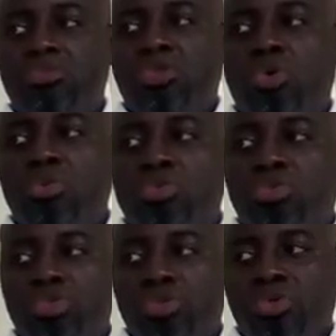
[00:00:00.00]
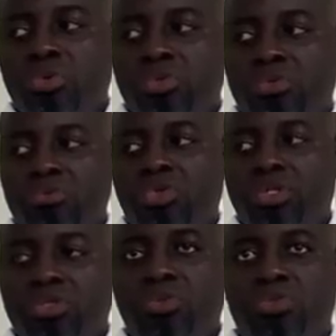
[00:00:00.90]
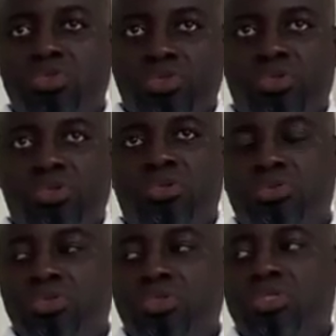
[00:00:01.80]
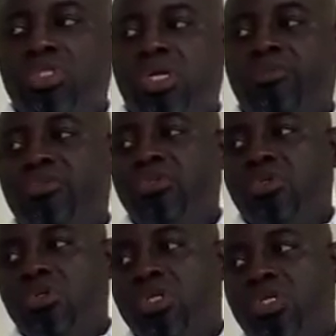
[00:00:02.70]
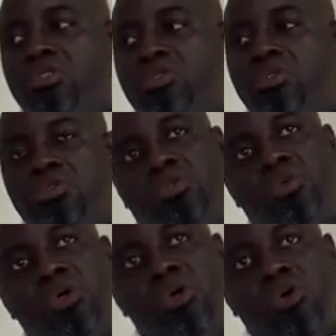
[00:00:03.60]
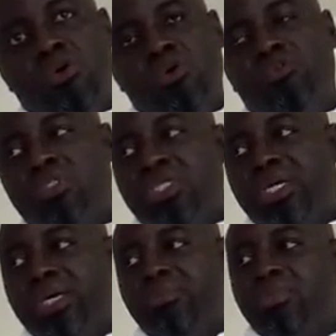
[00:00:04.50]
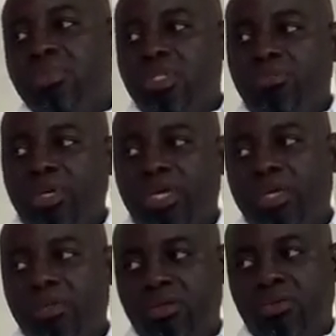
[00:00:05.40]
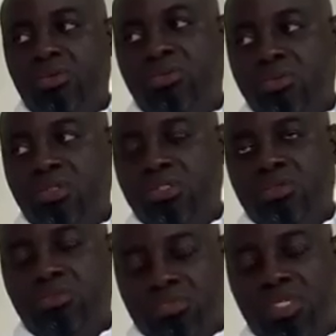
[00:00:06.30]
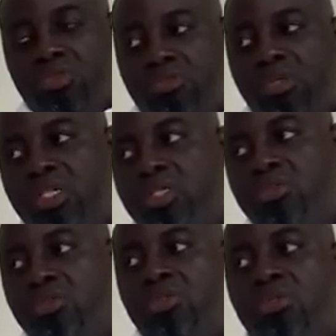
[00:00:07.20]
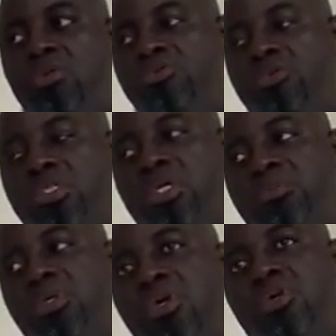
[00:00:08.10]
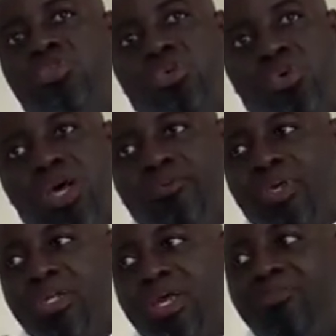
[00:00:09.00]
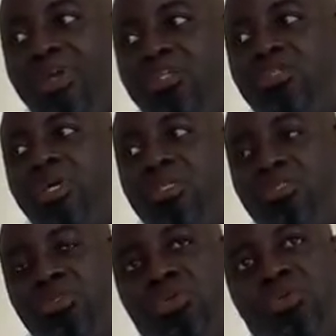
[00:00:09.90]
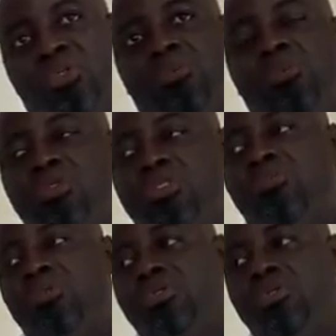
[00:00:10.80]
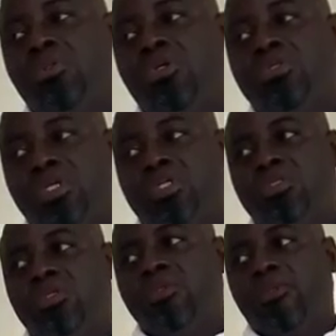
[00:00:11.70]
loans to your, mortgage loans to your staff, to your colleagues, you know. So over time, they pay, you know, little by little, you know, over time. So you could have that arrangement, you know, in a multinational